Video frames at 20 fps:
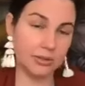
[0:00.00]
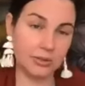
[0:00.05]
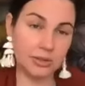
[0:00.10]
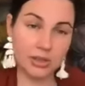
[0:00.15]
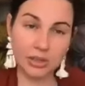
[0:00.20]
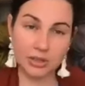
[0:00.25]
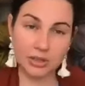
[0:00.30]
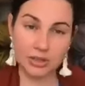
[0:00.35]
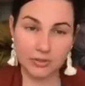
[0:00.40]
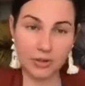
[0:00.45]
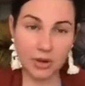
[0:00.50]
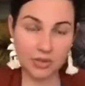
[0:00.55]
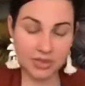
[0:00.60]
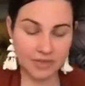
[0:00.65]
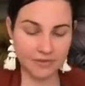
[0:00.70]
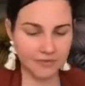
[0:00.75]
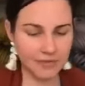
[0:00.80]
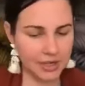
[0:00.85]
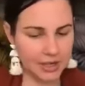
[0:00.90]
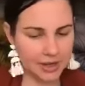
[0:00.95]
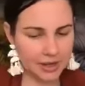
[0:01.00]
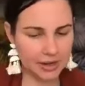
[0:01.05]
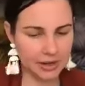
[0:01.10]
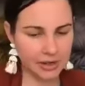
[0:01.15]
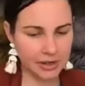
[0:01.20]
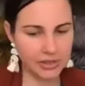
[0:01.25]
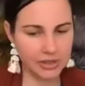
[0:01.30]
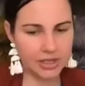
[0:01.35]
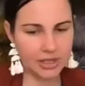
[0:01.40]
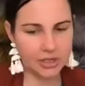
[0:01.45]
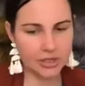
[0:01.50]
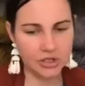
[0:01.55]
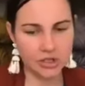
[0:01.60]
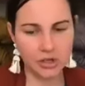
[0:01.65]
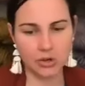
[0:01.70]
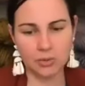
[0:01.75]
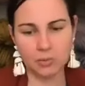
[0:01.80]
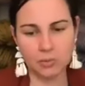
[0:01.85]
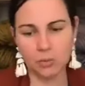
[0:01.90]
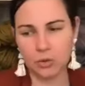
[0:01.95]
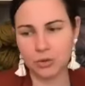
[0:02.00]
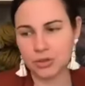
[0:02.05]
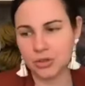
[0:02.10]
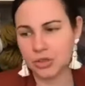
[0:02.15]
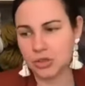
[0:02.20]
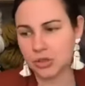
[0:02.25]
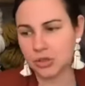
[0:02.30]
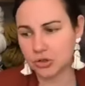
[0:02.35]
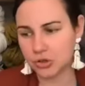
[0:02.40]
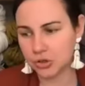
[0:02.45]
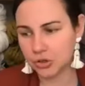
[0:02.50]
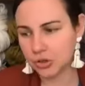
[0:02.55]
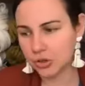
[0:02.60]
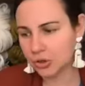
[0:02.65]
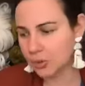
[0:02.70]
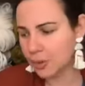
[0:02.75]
So you've got the videos to show what to do.